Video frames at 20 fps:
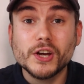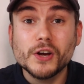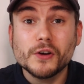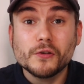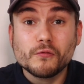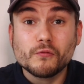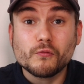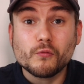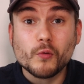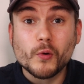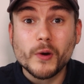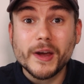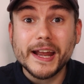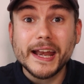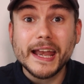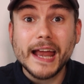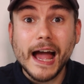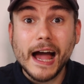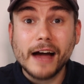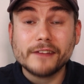really
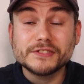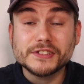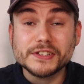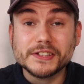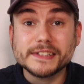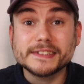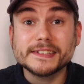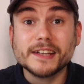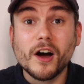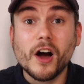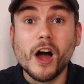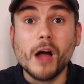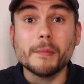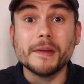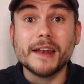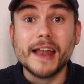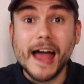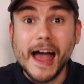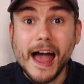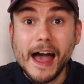have took the time and
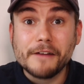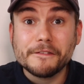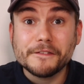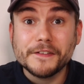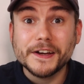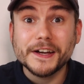effort